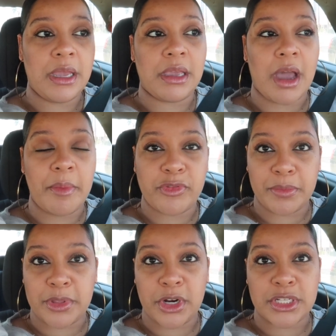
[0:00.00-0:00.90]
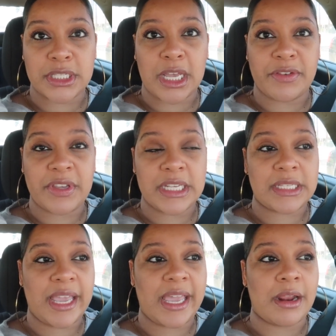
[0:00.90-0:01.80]
He called me from the nurse's
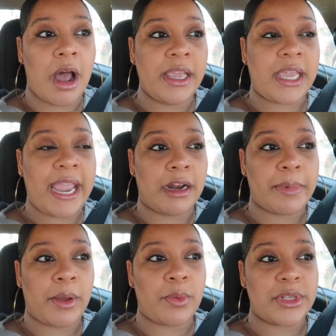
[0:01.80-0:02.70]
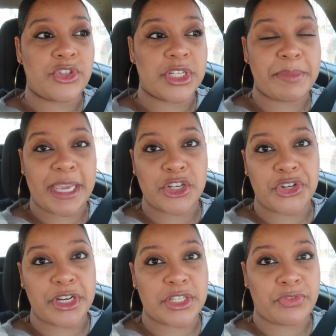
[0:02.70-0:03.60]
office and all he cared about was just making
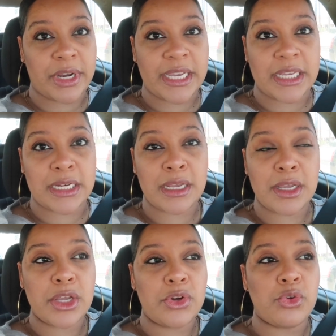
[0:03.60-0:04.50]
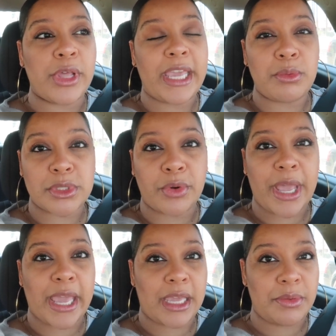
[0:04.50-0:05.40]
sure his friend knew that he was
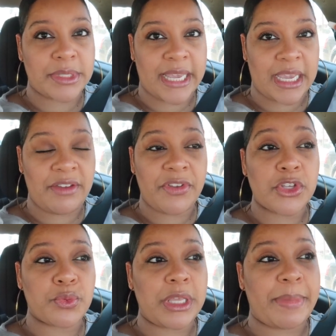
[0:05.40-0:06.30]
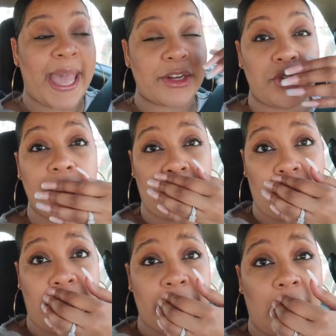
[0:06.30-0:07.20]
okay. He was like, he feels really bad. Do you think they'll
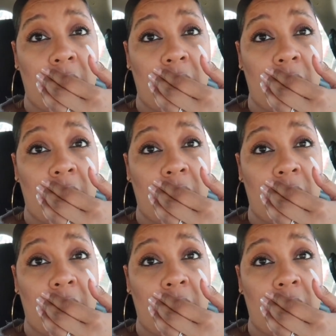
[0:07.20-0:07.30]
let me